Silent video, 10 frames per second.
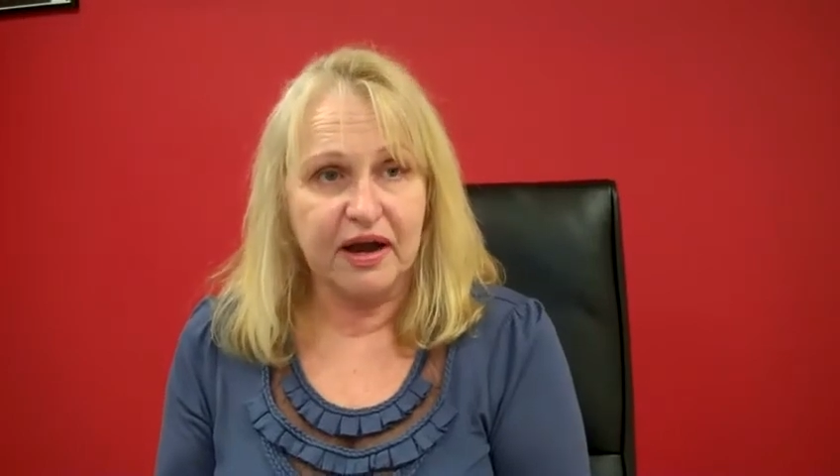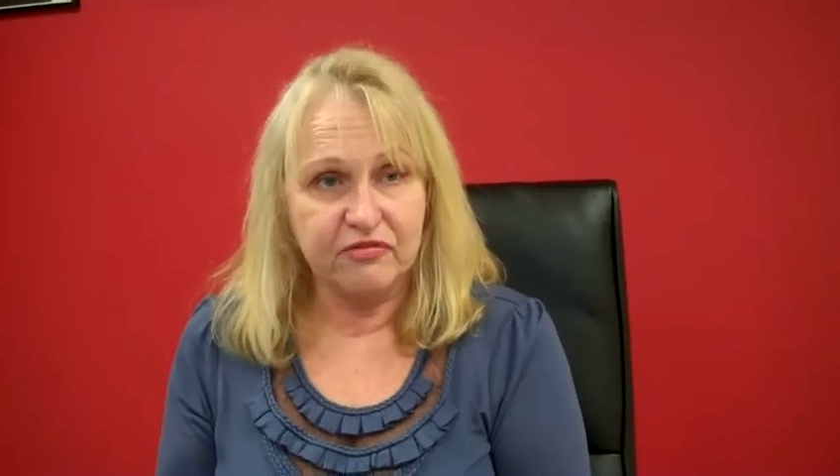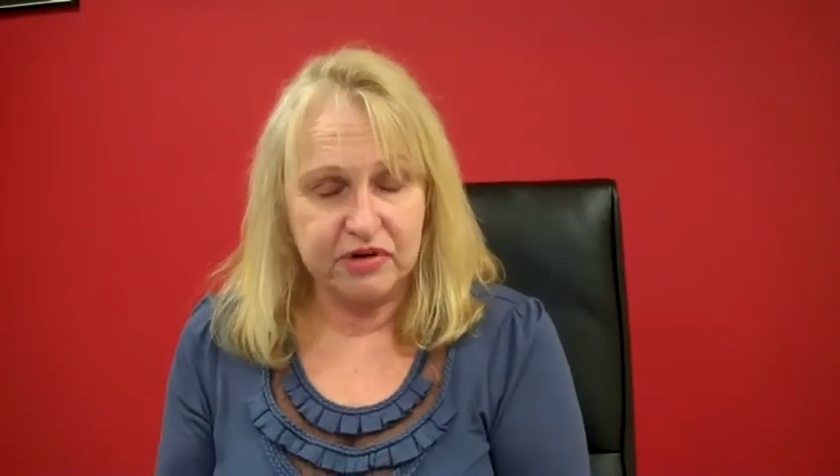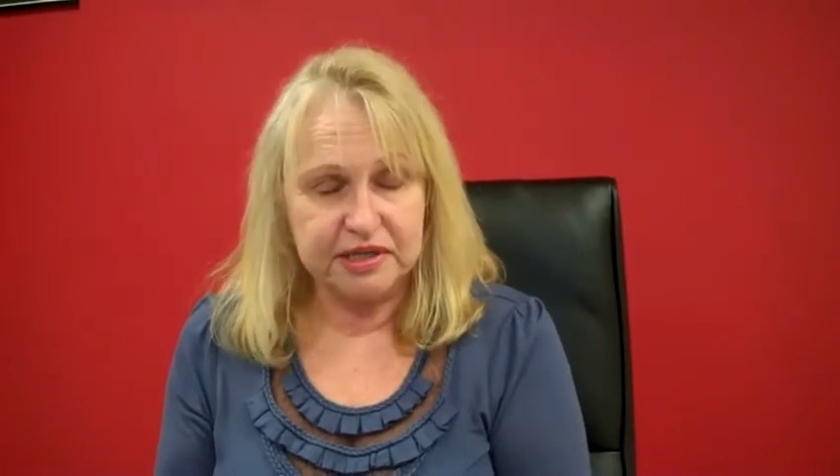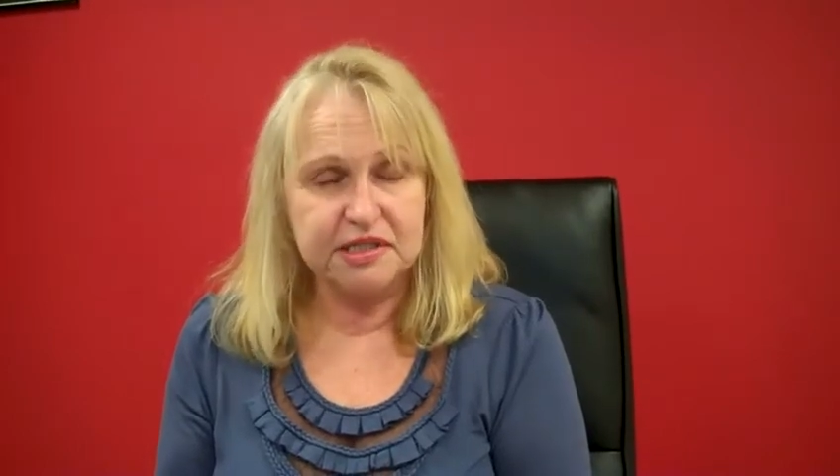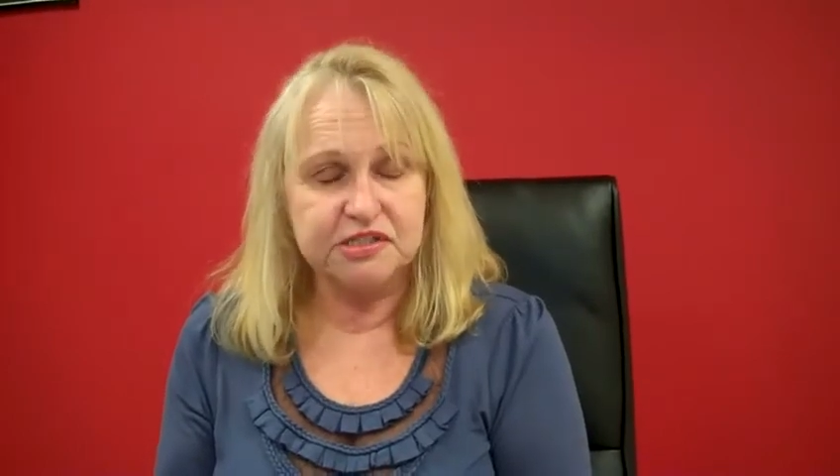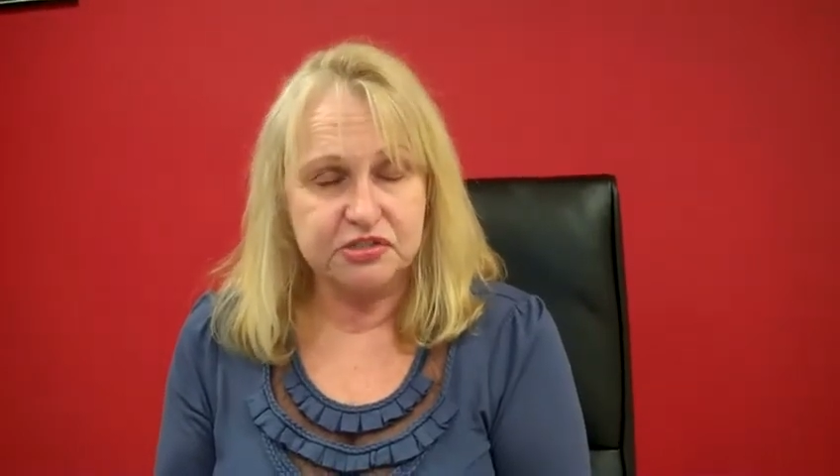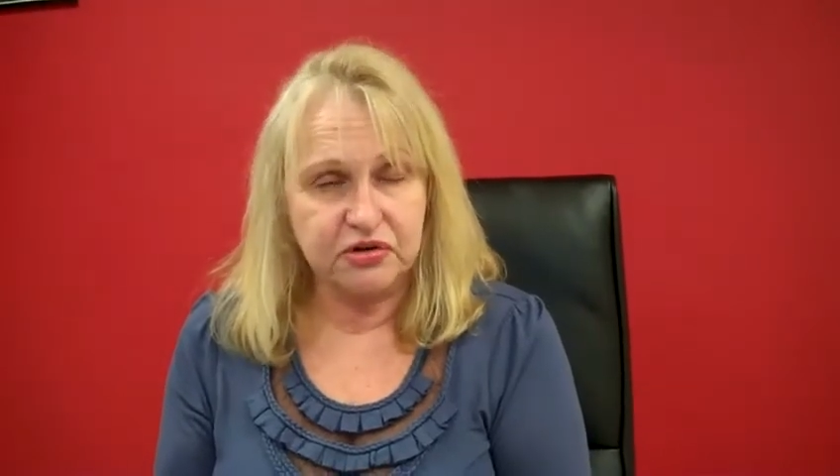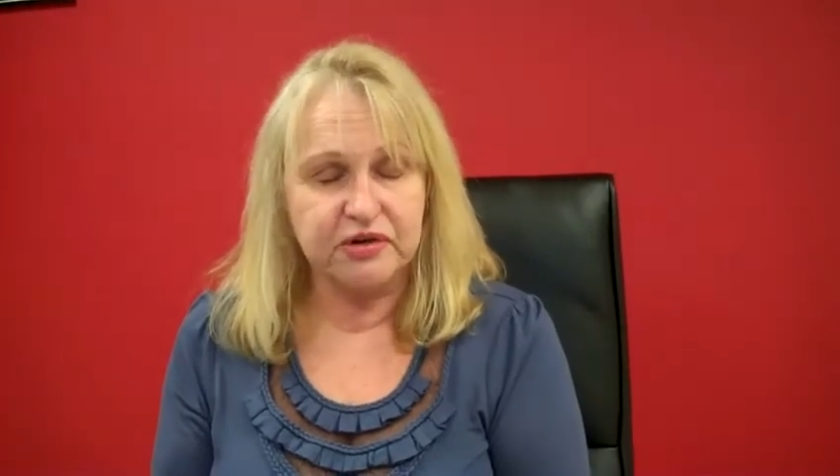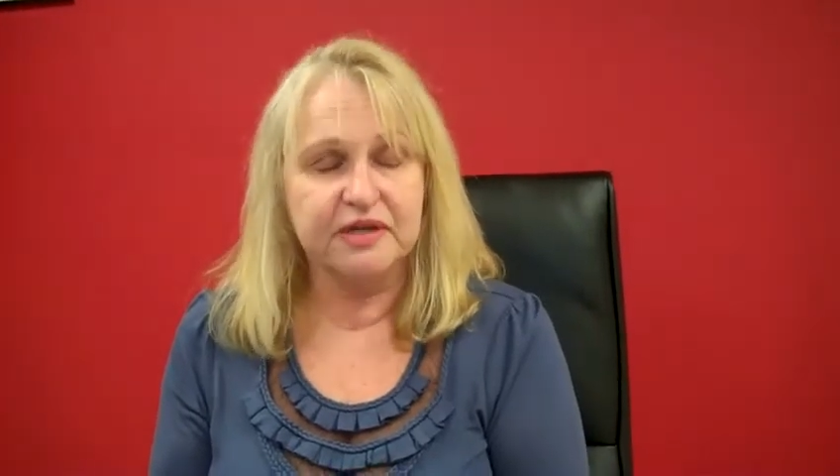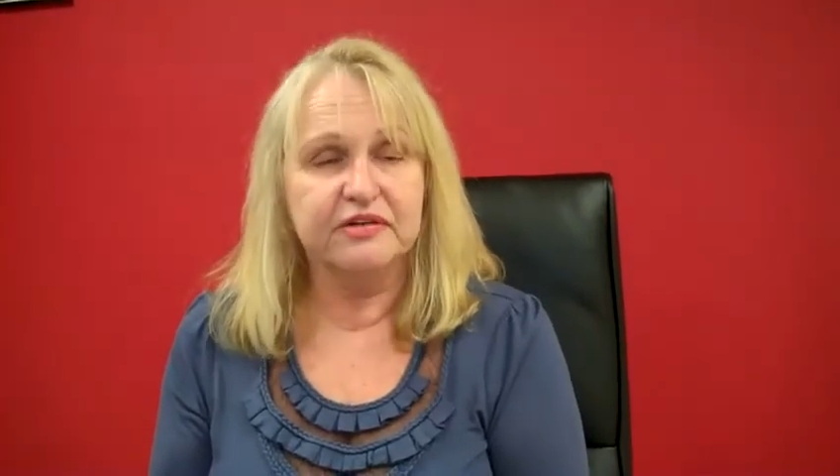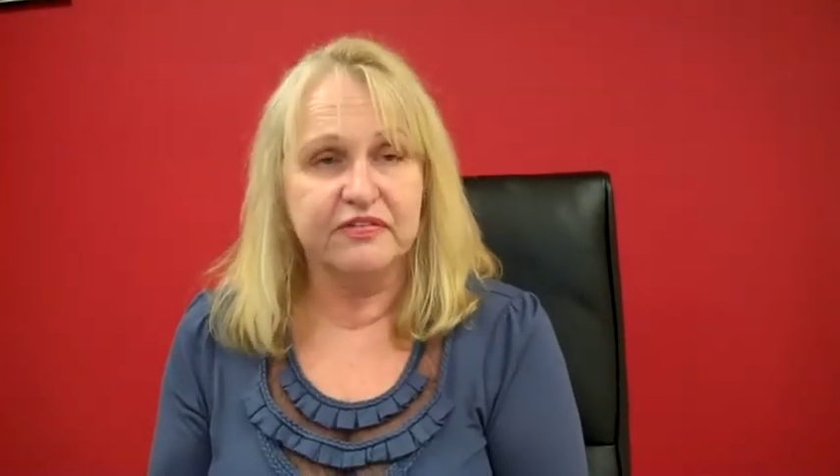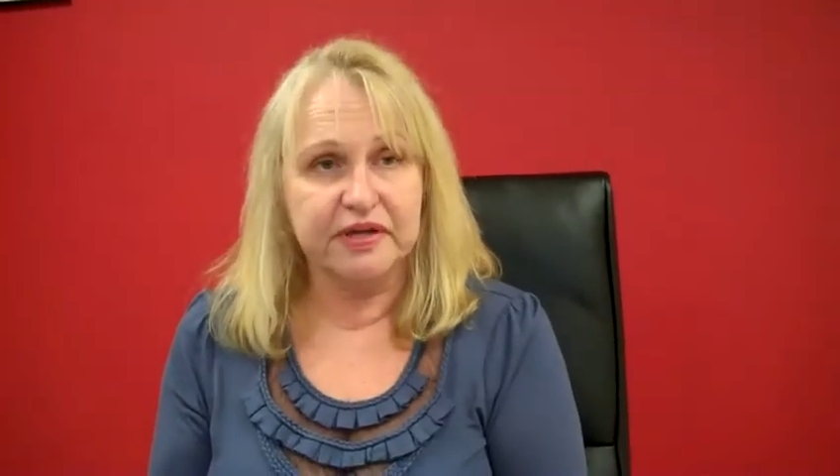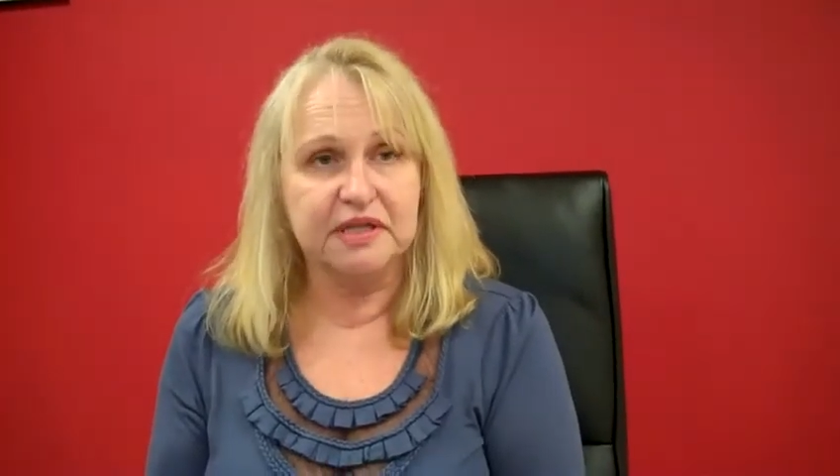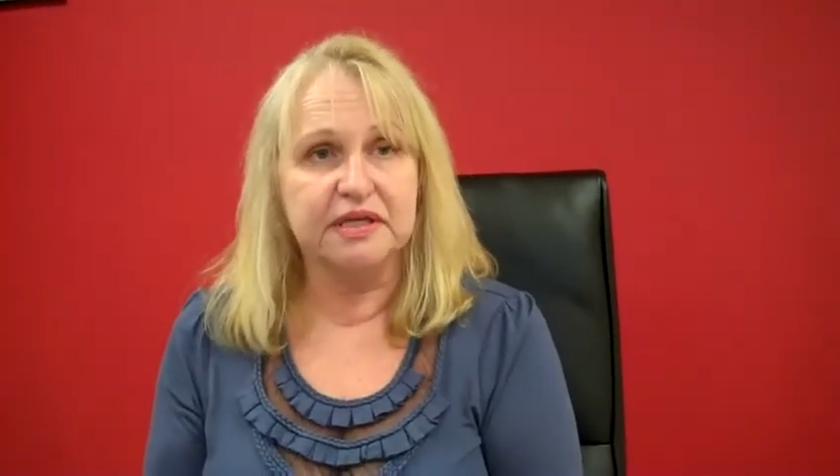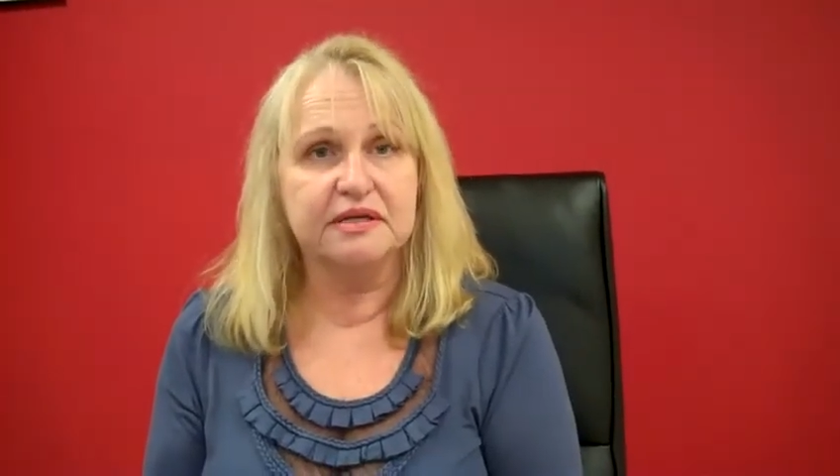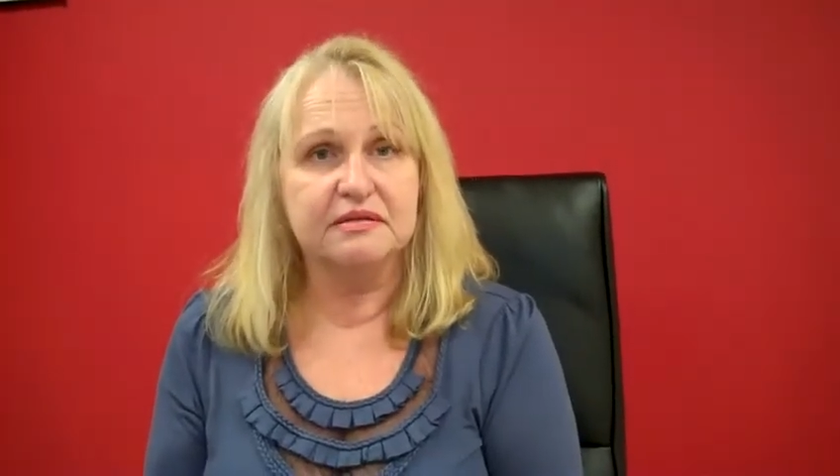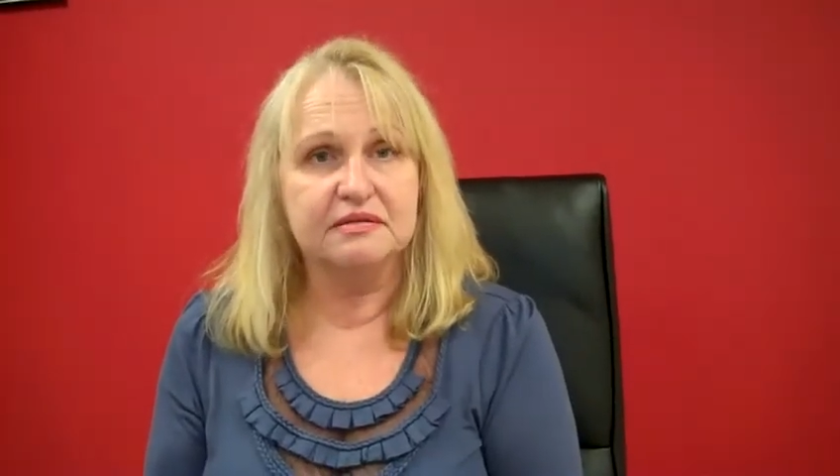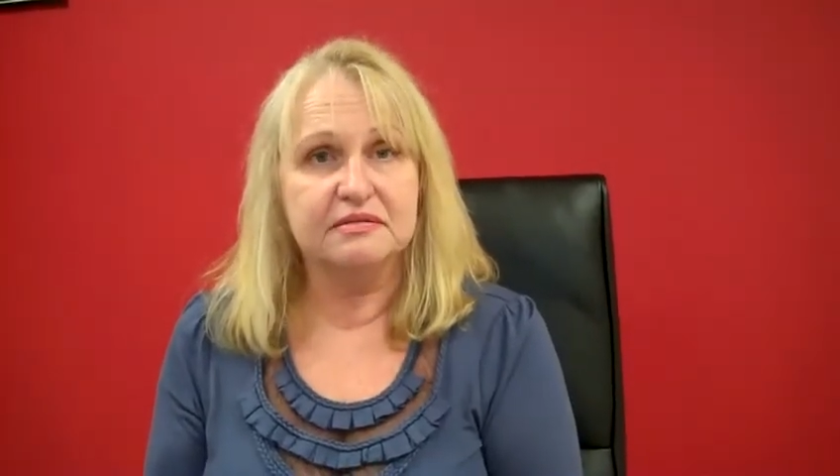I really started feeling